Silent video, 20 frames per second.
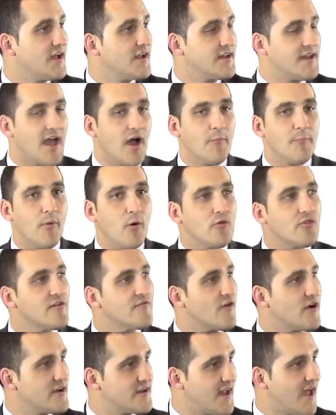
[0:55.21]
Now both of
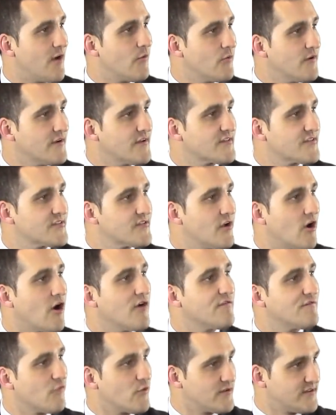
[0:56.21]
our networks are
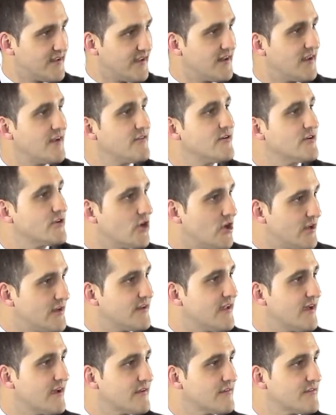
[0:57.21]
1,400
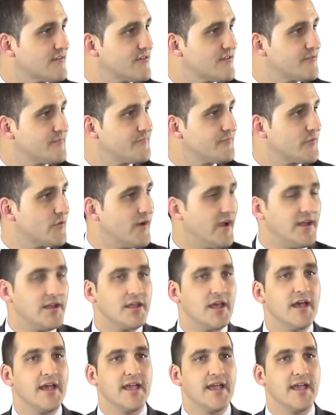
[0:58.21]
contacts, right?